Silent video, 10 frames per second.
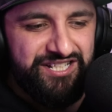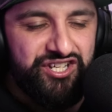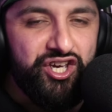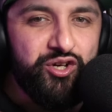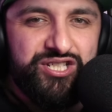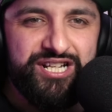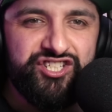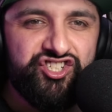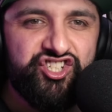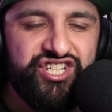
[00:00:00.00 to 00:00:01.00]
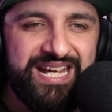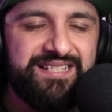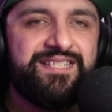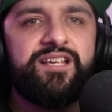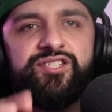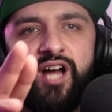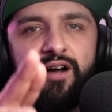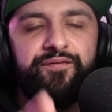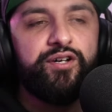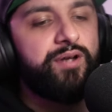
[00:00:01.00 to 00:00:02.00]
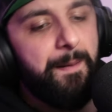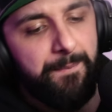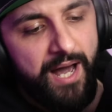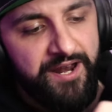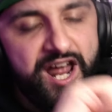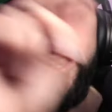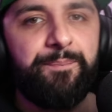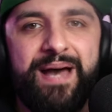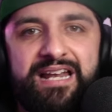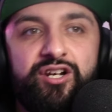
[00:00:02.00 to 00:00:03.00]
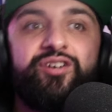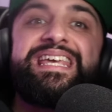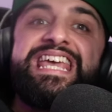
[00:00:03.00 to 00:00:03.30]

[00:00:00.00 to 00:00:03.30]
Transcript: Useless shit Starfield, another bad look.